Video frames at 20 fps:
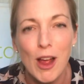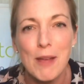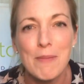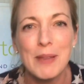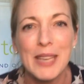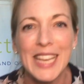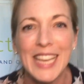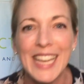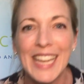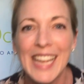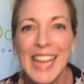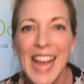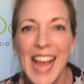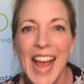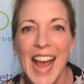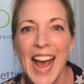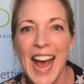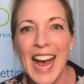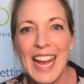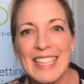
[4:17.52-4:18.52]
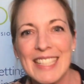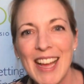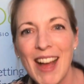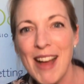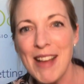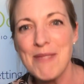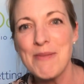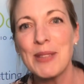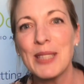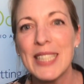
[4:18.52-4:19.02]
key, and
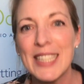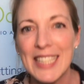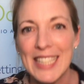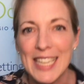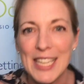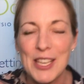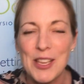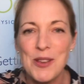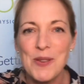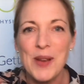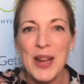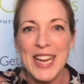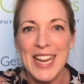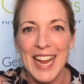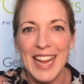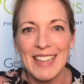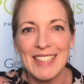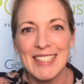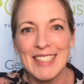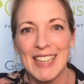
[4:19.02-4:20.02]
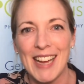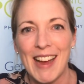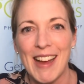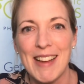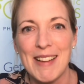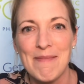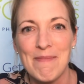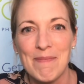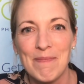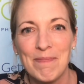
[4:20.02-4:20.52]
I will see you next
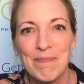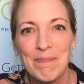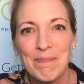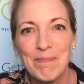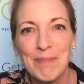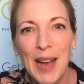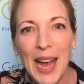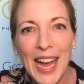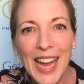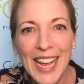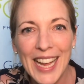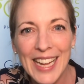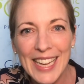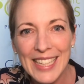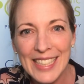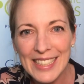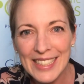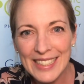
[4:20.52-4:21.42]
time. Bye.